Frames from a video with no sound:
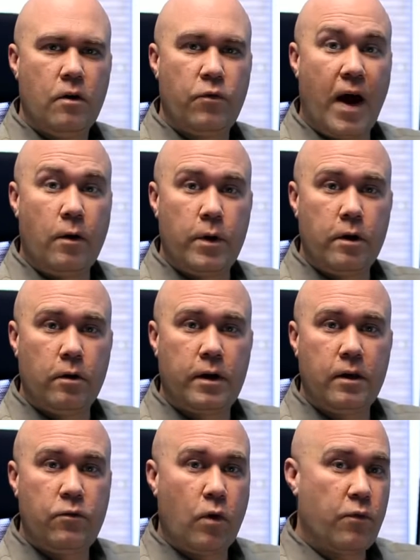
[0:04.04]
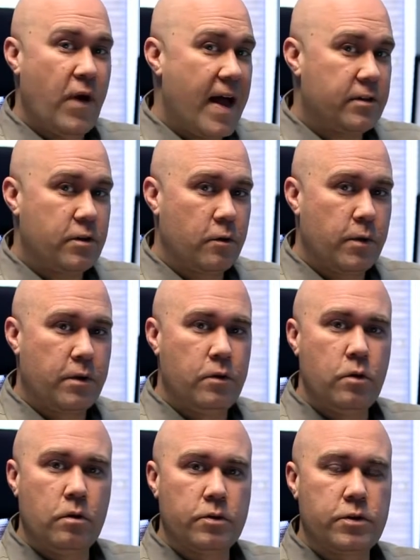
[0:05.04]
Find what you're looking for faster with
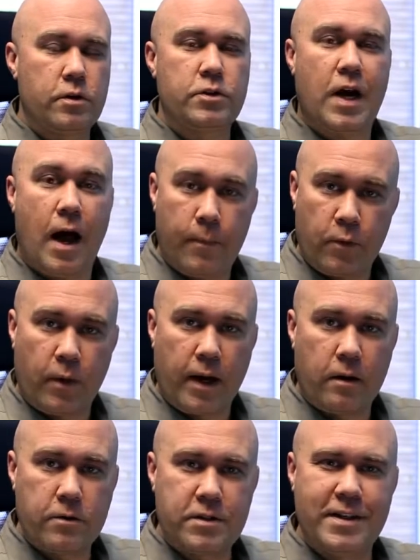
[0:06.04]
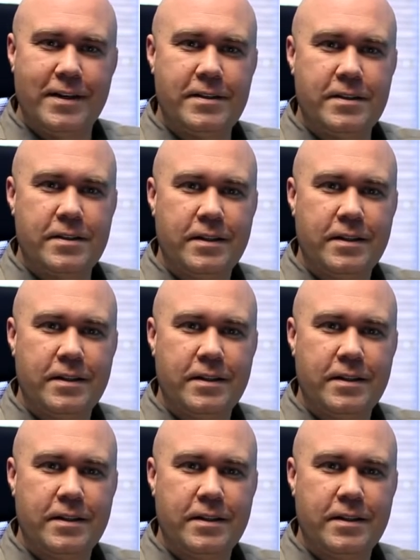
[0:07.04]
Google search operators. This